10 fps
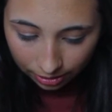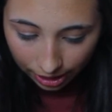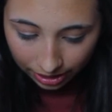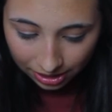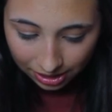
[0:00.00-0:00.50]

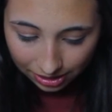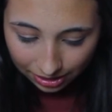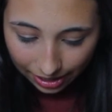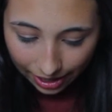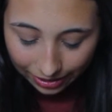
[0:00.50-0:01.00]
Okay,
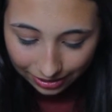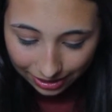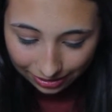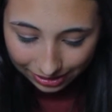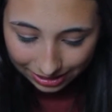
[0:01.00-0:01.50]
there,
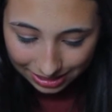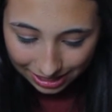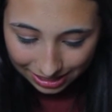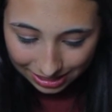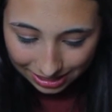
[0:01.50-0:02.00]
now we can
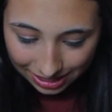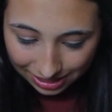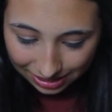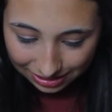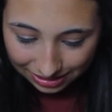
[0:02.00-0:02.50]
change it.
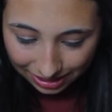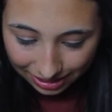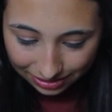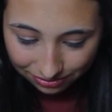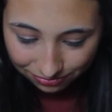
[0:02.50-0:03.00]
I was like,